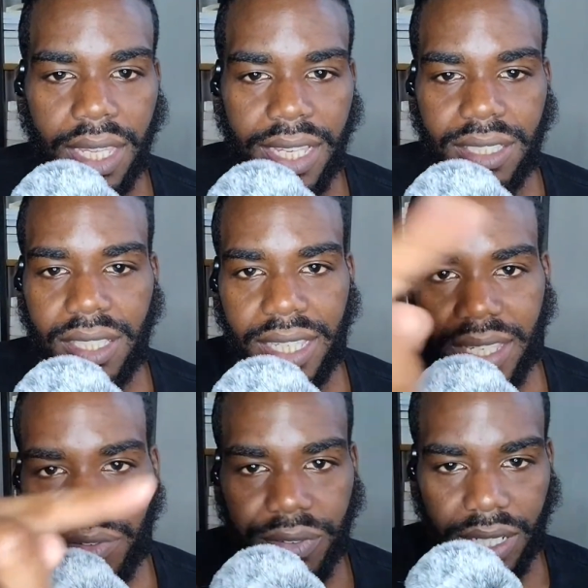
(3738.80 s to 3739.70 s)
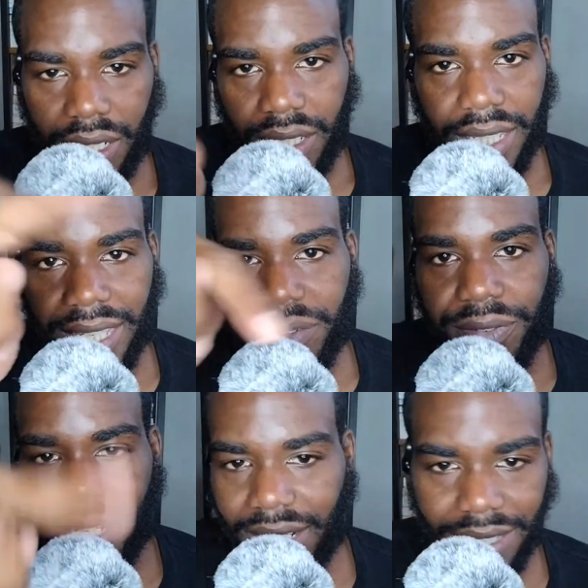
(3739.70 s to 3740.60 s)
It's the
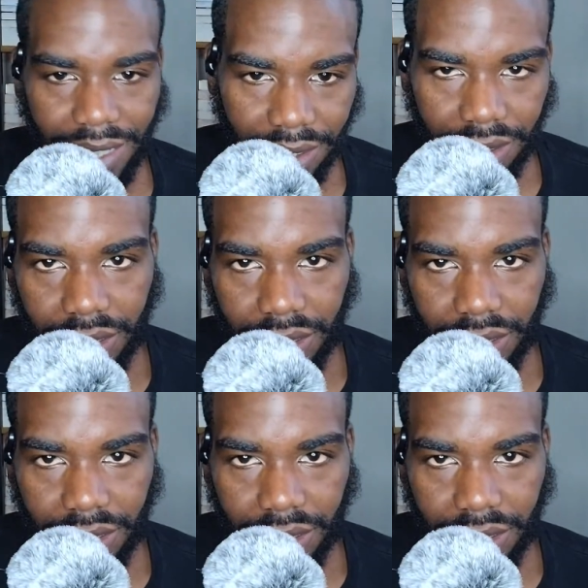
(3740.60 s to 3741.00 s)
infinity.